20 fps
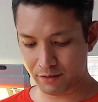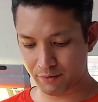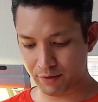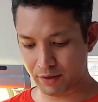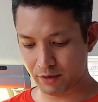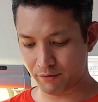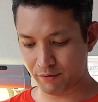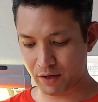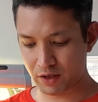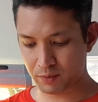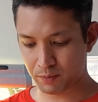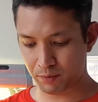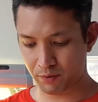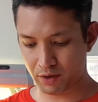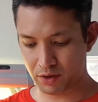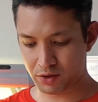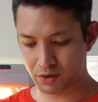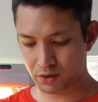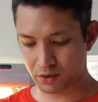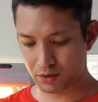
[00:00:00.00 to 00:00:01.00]
rate of
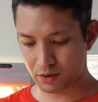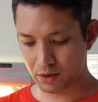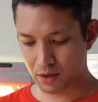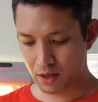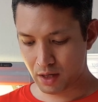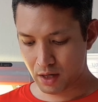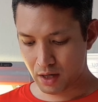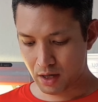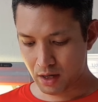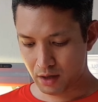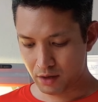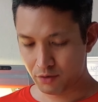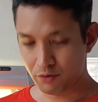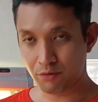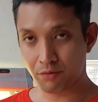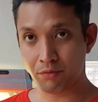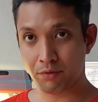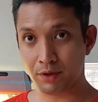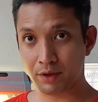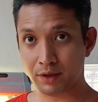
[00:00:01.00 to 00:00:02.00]
respiration
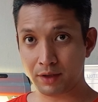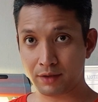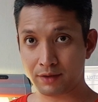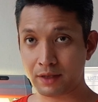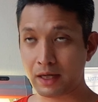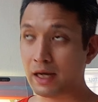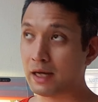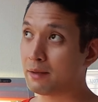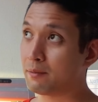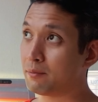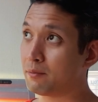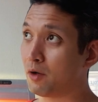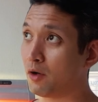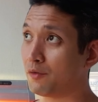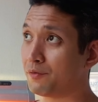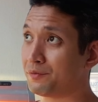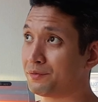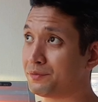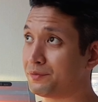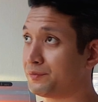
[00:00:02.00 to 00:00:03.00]
during the time of
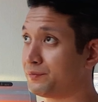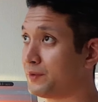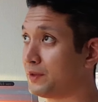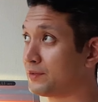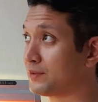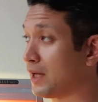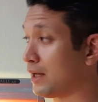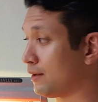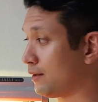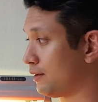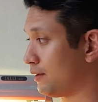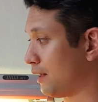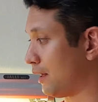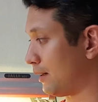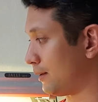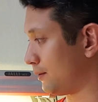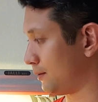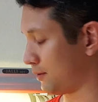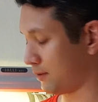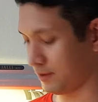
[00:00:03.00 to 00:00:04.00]
the
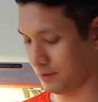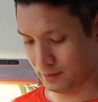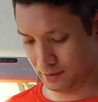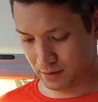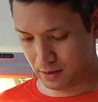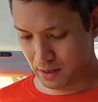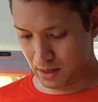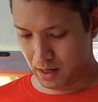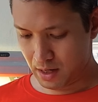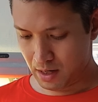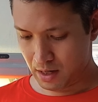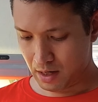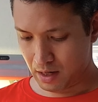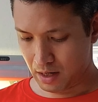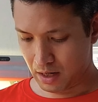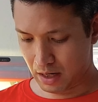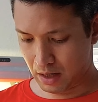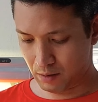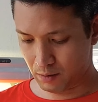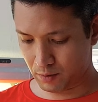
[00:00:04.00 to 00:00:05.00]
sunlight
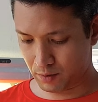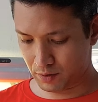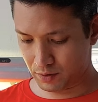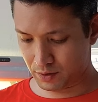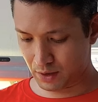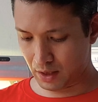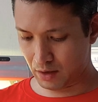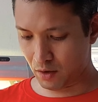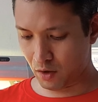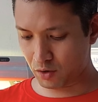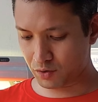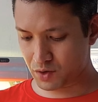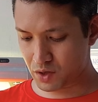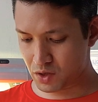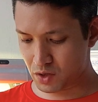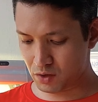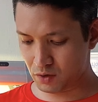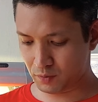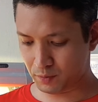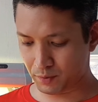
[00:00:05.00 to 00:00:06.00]
hours, and
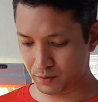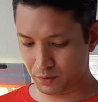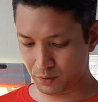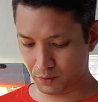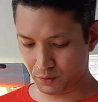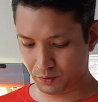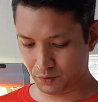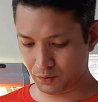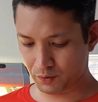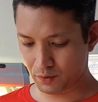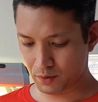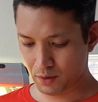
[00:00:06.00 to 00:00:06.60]
oxygen is produced,